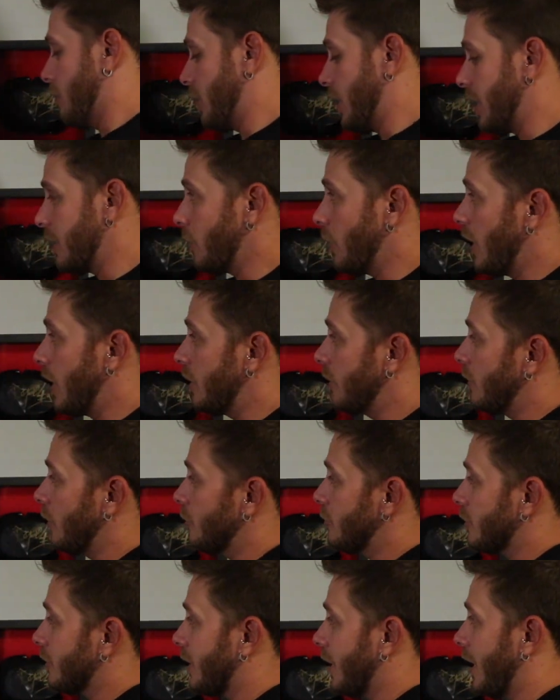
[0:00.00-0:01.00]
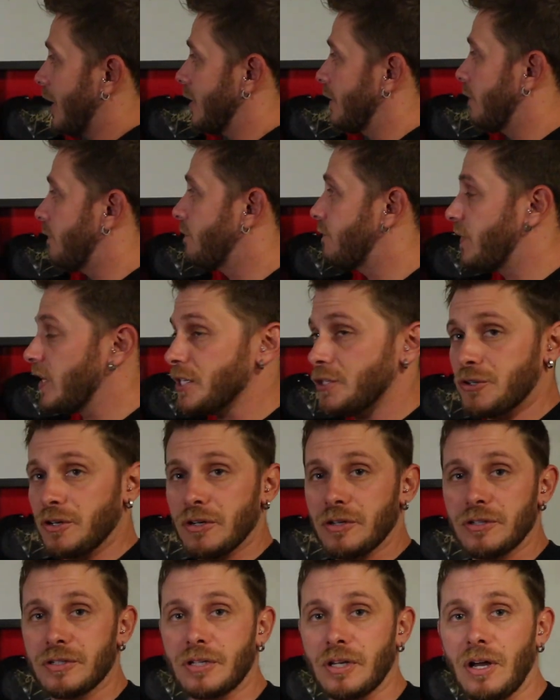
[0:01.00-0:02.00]
But anyway, those are kind of the
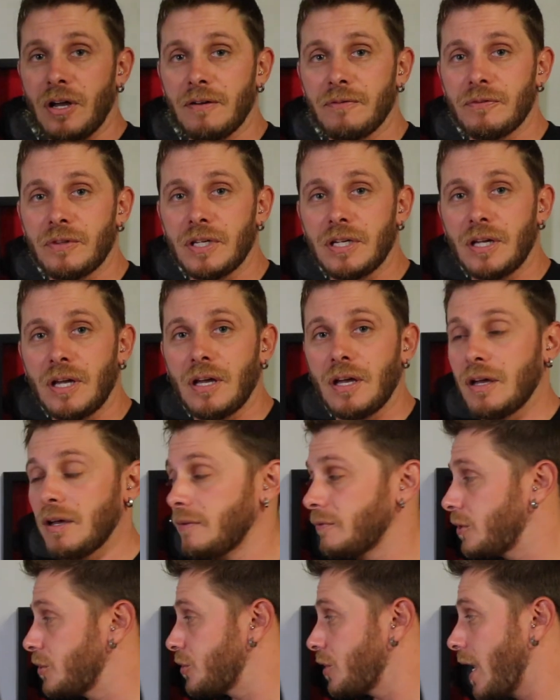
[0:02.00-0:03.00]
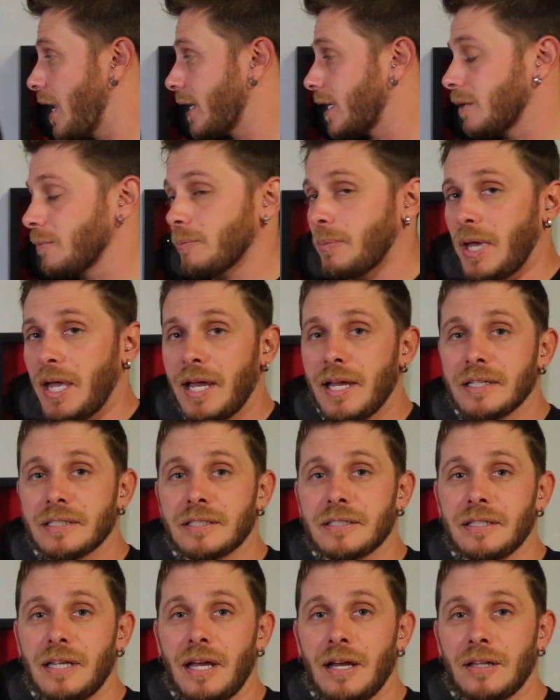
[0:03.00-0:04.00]
features of the jacket and
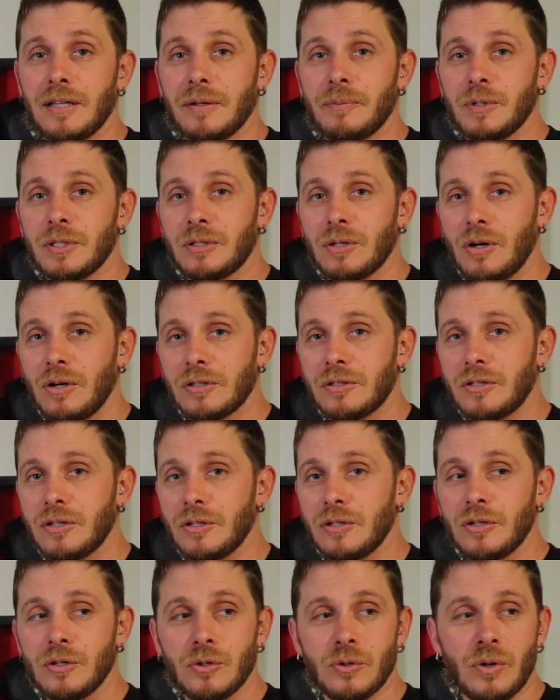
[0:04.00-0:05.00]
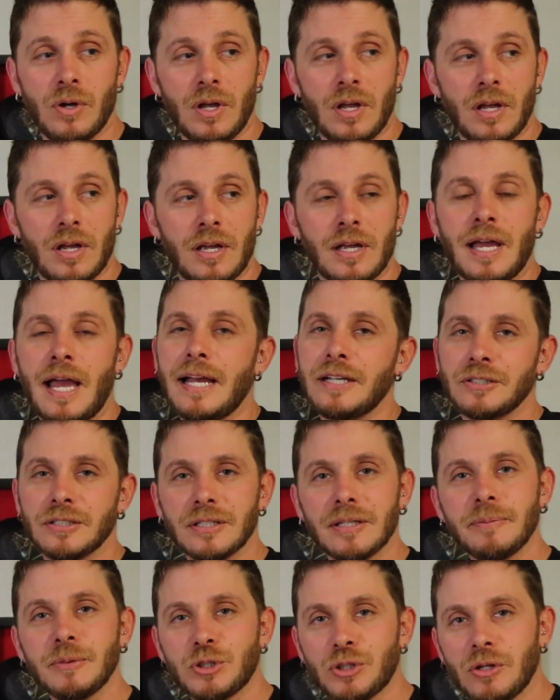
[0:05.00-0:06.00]
pants. Now let me talk to you.
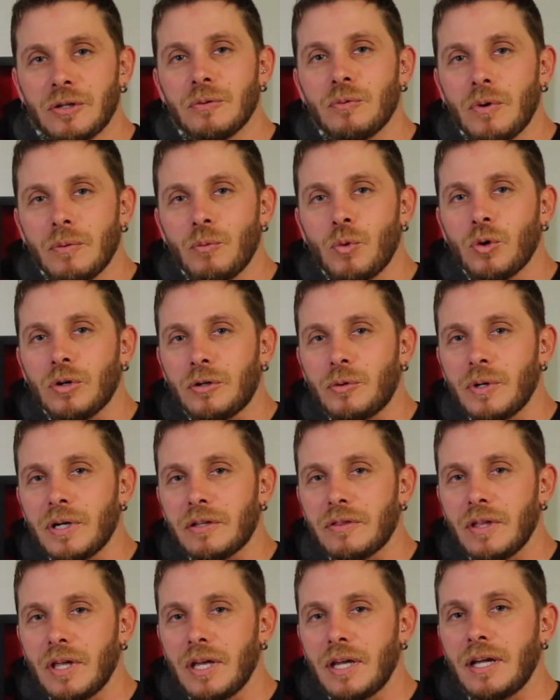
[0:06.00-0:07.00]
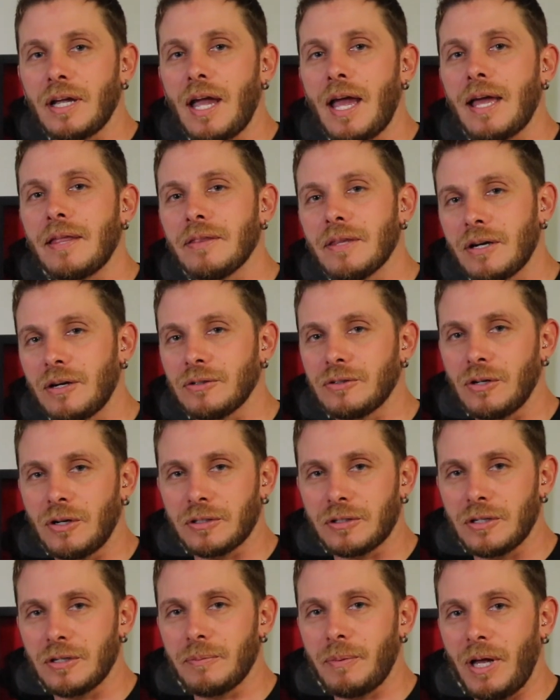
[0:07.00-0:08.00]
Actually, let me show you one more quick thing, and then I'll
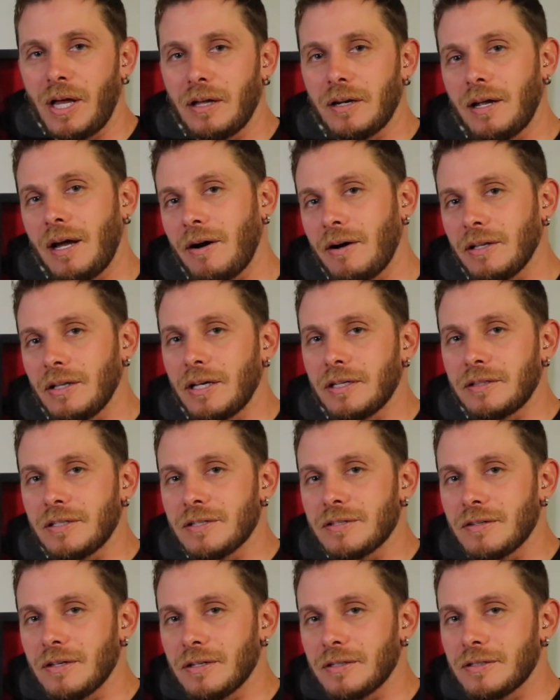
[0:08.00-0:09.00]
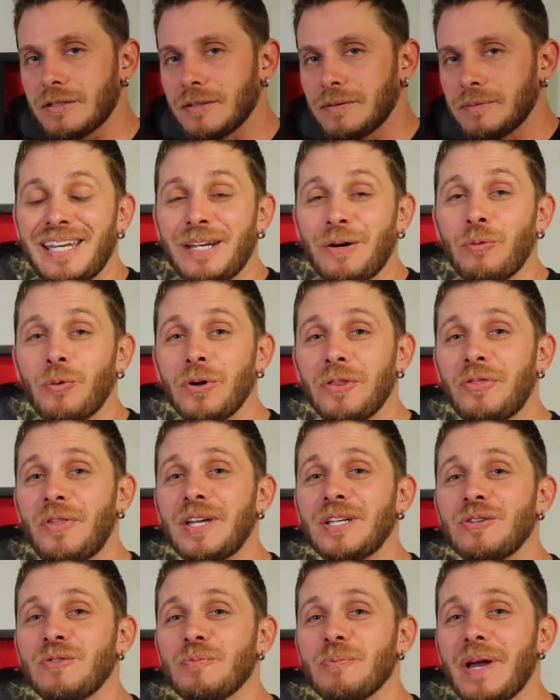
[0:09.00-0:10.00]
talk to you about how I like these things. Now, one
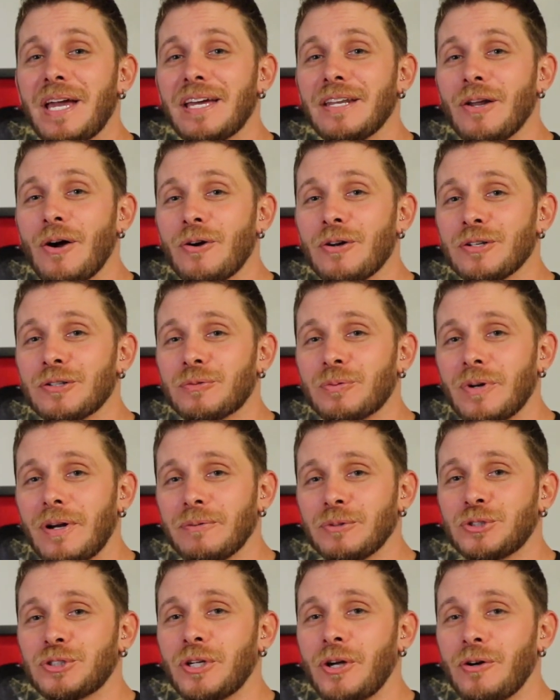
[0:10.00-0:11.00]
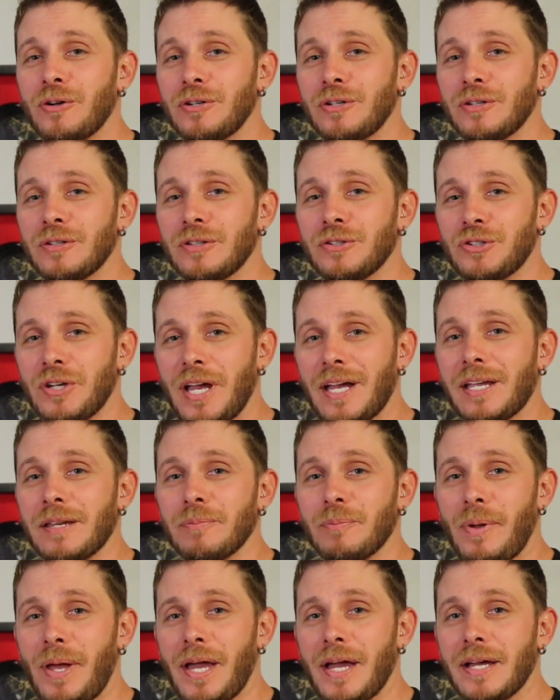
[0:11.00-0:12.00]
thing you may have noticed when I was showing you the jacket
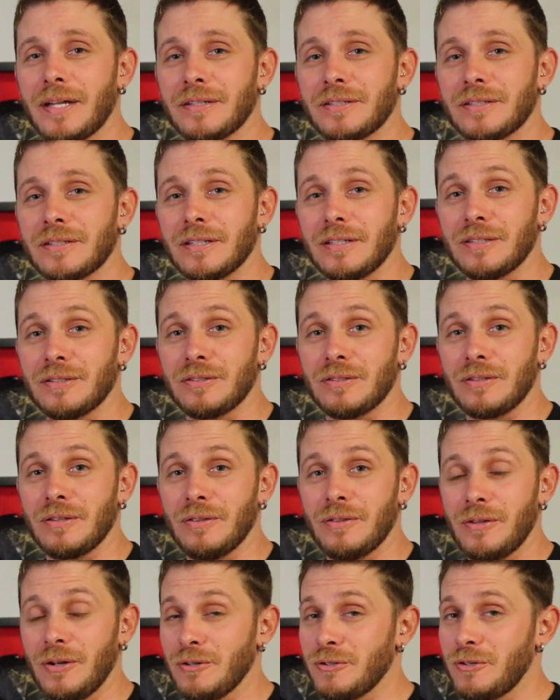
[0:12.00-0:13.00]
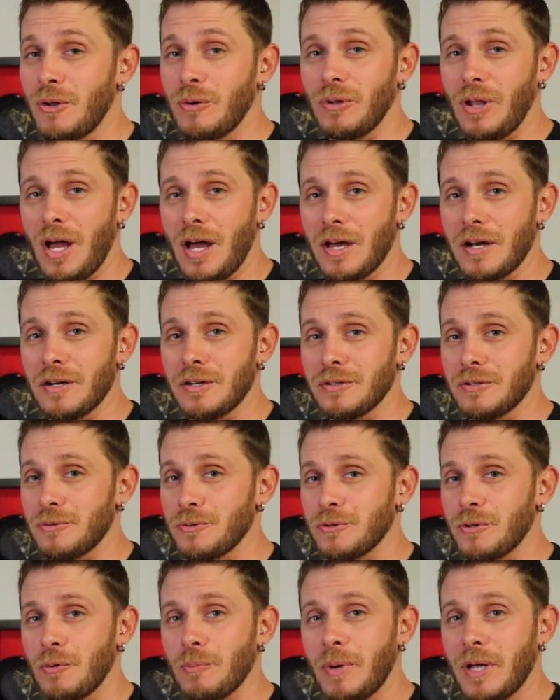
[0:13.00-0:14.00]
and pants is there's no liners.
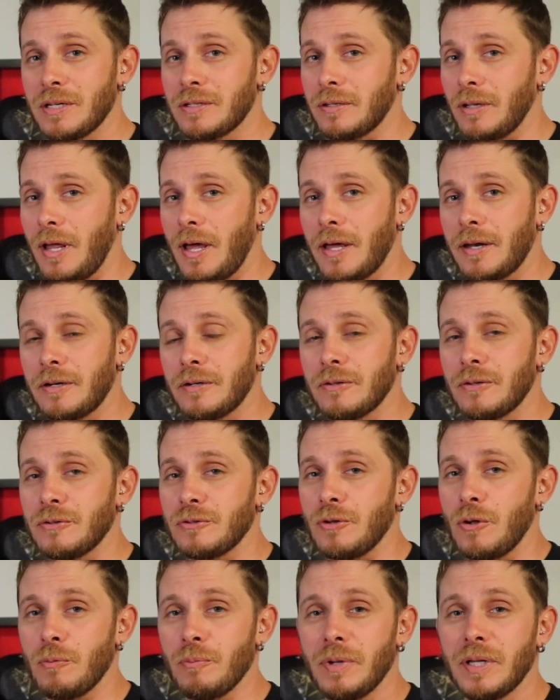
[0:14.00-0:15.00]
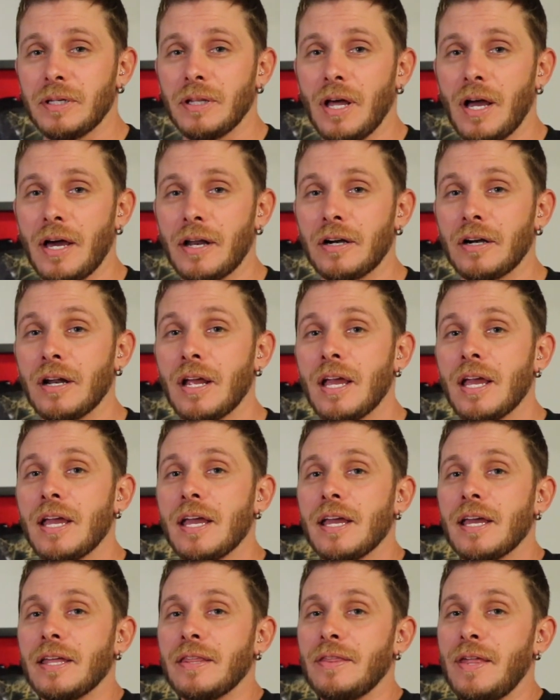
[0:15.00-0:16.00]
There's no base liner. There's no mid liner.
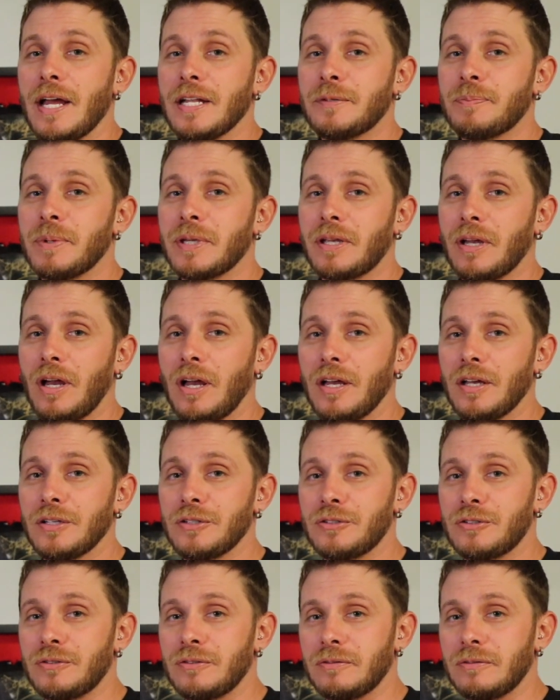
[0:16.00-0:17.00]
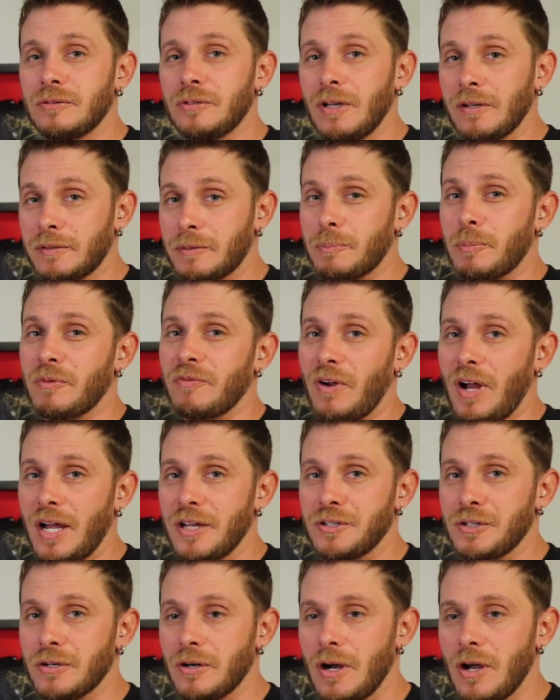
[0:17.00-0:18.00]
That's because you have to
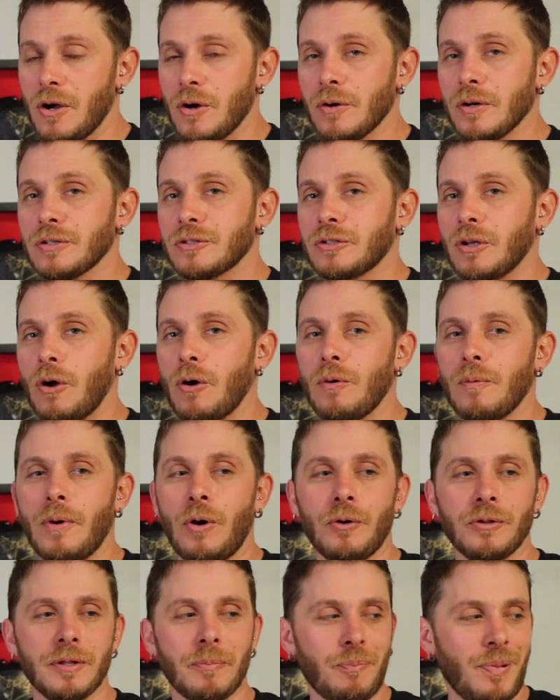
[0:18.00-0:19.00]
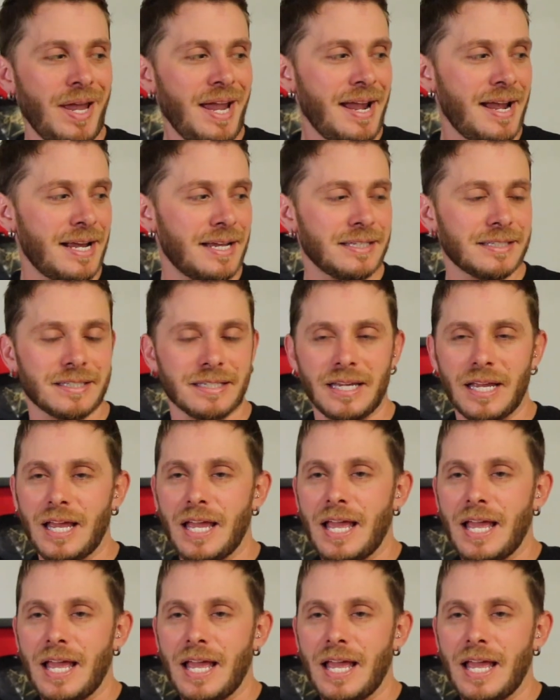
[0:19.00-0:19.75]
provide your own. So on the pants,